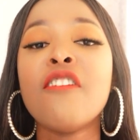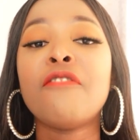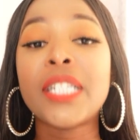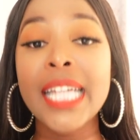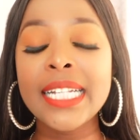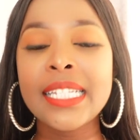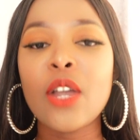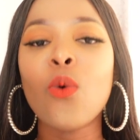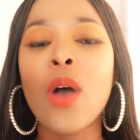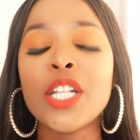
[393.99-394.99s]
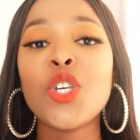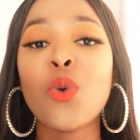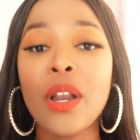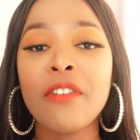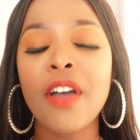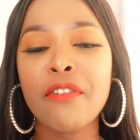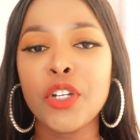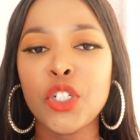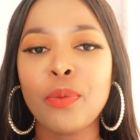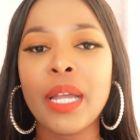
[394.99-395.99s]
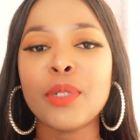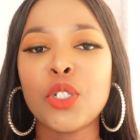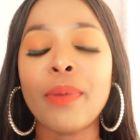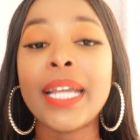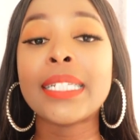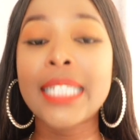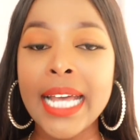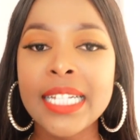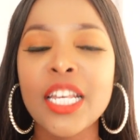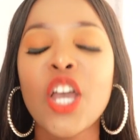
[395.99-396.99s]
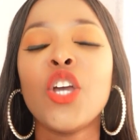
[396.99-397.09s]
for testing once you qualify for you to be able to make tests,